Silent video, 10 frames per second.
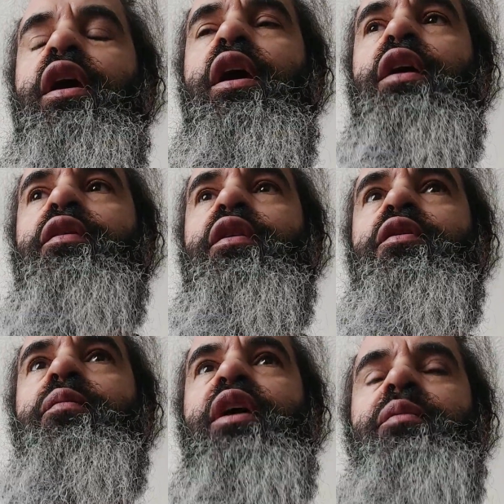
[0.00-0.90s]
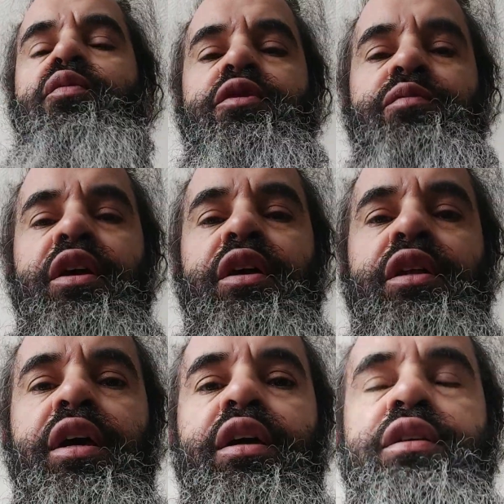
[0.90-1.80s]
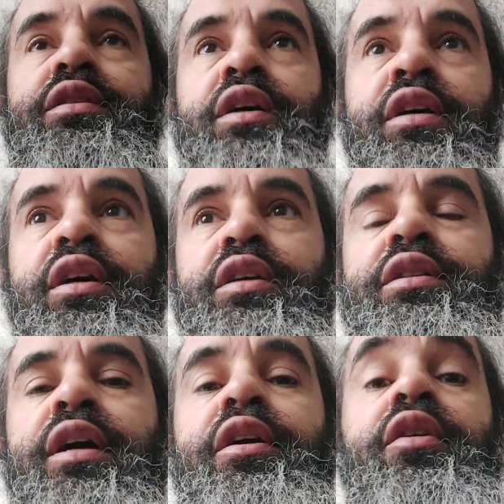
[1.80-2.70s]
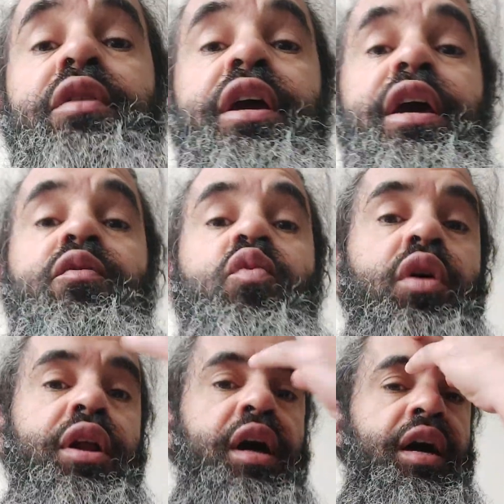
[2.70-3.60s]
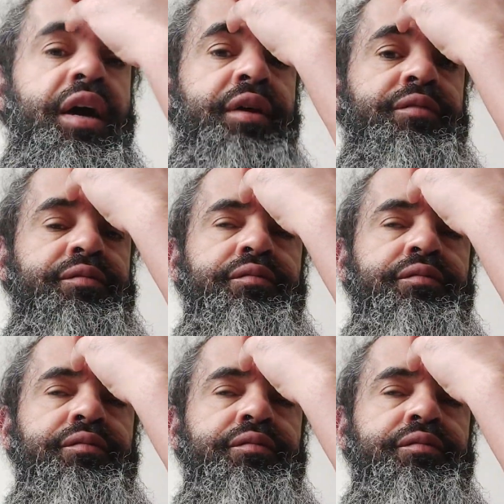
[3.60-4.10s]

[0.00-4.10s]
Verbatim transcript: and the little baby was making like a sunking sound. It only had one eye.